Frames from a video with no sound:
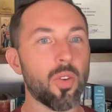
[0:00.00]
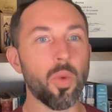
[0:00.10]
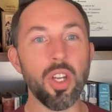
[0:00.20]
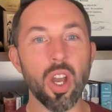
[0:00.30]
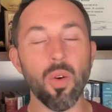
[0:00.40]

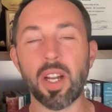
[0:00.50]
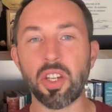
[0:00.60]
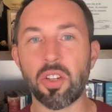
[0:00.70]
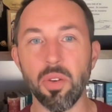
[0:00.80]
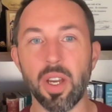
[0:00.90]
we know how
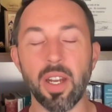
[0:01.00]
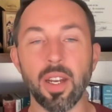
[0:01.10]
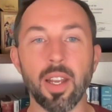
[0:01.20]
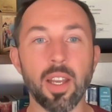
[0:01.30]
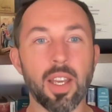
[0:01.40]
to do
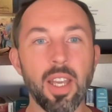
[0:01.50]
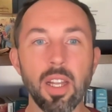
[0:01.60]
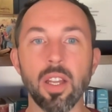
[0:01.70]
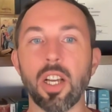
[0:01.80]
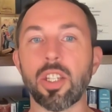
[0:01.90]
it.
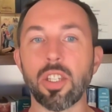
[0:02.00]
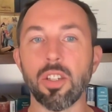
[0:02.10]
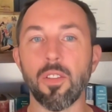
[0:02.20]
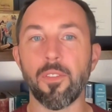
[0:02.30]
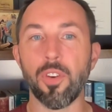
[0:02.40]
Eat
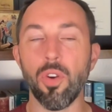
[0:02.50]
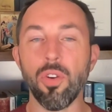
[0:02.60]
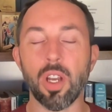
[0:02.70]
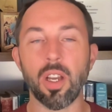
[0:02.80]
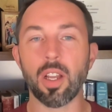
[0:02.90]
less
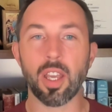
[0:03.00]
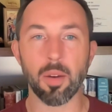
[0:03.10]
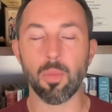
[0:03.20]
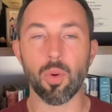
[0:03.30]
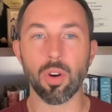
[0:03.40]
food,
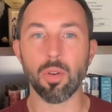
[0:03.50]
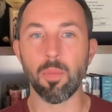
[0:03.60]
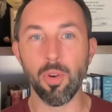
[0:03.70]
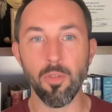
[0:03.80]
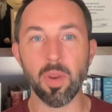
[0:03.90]
get more
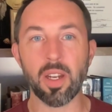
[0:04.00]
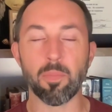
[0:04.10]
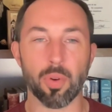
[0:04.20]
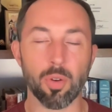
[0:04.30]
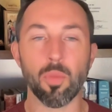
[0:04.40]

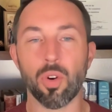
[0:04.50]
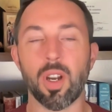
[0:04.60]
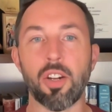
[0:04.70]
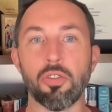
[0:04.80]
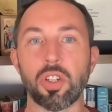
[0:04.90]
movement, burn more
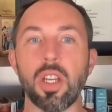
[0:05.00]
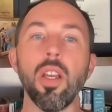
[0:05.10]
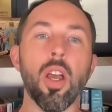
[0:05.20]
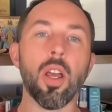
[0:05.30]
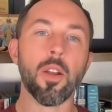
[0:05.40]

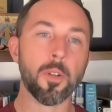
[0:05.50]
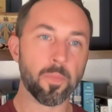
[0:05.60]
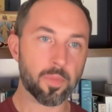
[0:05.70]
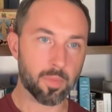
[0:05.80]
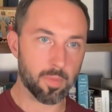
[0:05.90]
energy.
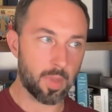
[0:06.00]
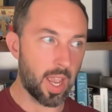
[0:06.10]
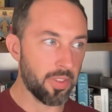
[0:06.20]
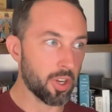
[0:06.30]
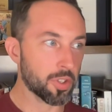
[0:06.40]

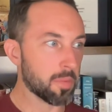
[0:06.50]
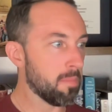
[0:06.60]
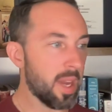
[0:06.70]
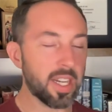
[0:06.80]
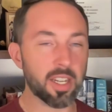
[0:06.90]
And there's
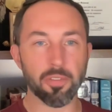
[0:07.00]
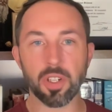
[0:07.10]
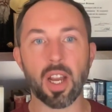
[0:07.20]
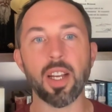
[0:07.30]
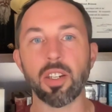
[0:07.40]
many
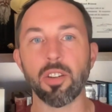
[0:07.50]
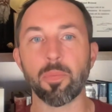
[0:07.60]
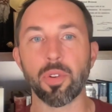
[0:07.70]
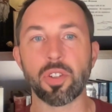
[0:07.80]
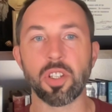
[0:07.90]
different dietary
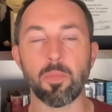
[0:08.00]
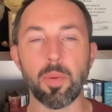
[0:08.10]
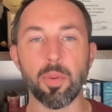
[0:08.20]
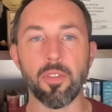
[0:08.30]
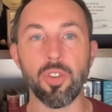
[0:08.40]
approaches that
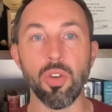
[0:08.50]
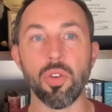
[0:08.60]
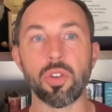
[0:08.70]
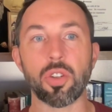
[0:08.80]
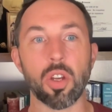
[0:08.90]
people have
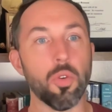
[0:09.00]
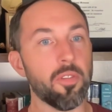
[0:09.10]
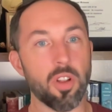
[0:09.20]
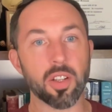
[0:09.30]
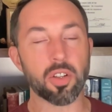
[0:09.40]
used who
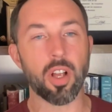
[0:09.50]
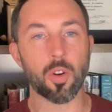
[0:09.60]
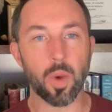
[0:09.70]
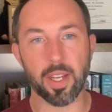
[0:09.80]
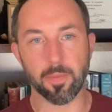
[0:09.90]
have lost a lot
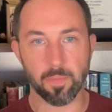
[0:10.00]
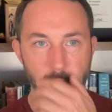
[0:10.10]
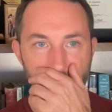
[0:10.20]
of weight.